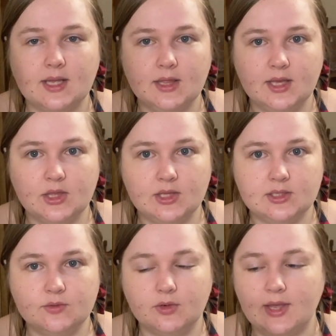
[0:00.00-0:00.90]
I like
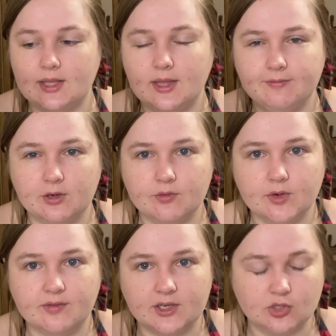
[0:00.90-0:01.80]
this for like
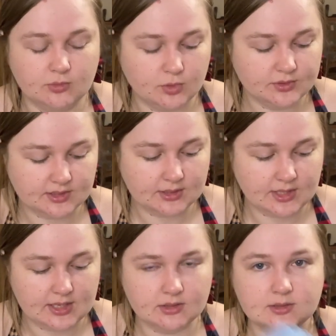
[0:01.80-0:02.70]
leftover vegetables and
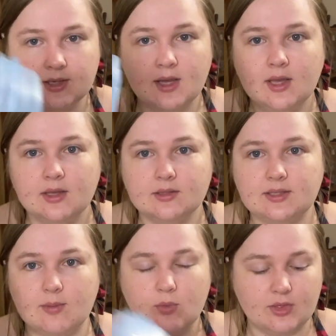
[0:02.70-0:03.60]
things.
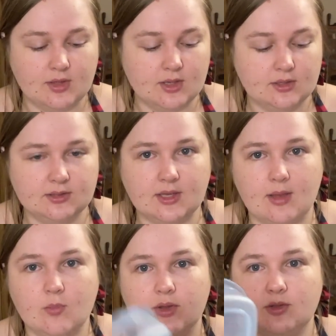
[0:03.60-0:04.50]
Same with these. It
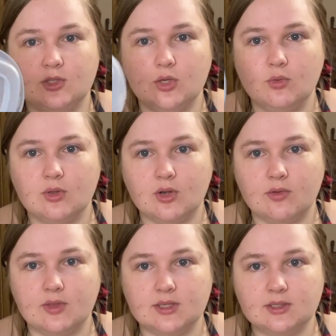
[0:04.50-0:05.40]
came with 2 that are
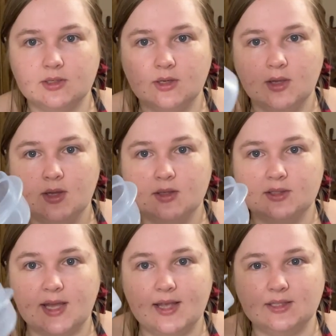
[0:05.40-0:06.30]
this
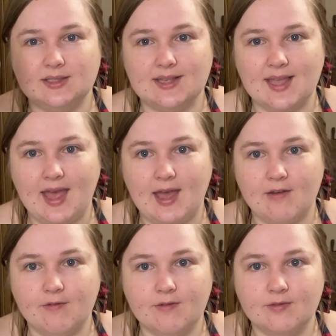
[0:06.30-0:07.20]
size. It's like
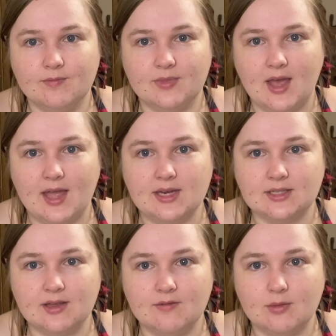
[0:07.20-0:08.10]
half the height
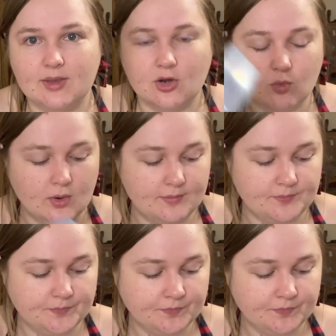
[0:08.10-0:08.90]
of the bigger one.